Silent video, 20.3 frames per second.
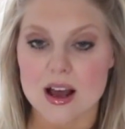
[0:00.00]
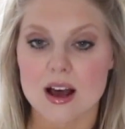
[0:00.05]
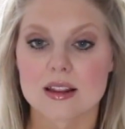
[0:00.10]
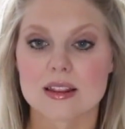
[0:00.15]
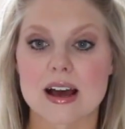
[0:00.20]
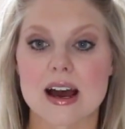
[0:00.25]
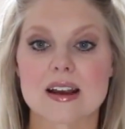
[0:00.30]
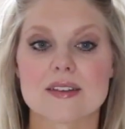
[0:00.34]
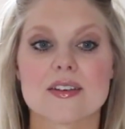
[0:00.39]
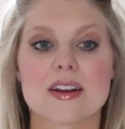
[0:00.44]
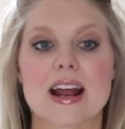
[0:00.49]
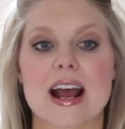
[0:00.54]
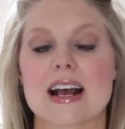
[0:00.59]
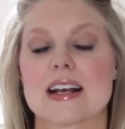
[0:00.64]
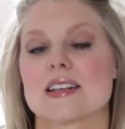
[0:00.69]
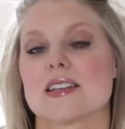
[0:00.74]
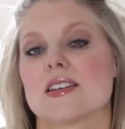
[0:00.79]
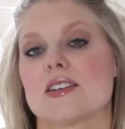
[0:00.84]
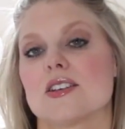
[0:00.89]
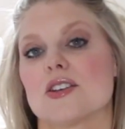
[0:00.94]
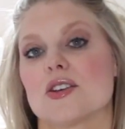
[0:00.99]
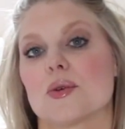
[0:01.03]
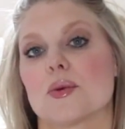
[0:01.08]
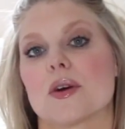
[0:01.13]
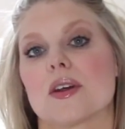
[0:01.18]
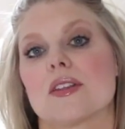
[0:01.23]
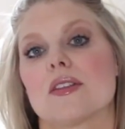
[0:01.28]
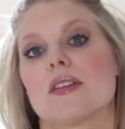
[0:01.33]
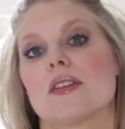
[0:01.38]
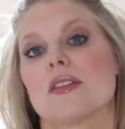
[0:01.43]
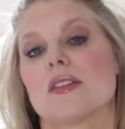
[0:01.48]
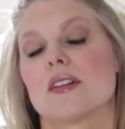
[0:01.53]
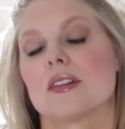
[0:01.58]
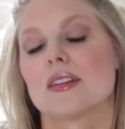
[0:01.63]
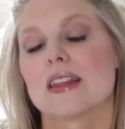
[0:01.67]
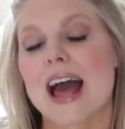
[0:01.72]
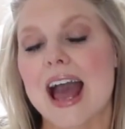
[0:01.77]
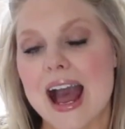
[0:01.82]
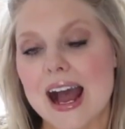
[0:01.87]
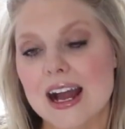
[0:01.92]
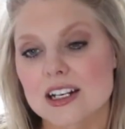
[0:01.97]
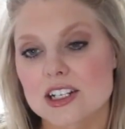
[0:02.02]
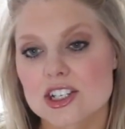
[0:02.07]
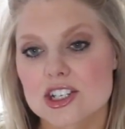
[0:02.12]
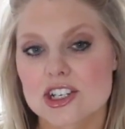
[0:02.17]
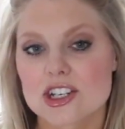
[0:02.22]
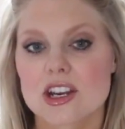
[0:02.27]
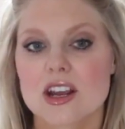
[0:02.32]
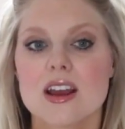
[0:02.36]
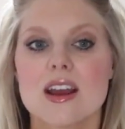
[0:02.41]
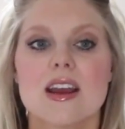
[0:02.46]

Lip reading: a lot of it has to do with the latch,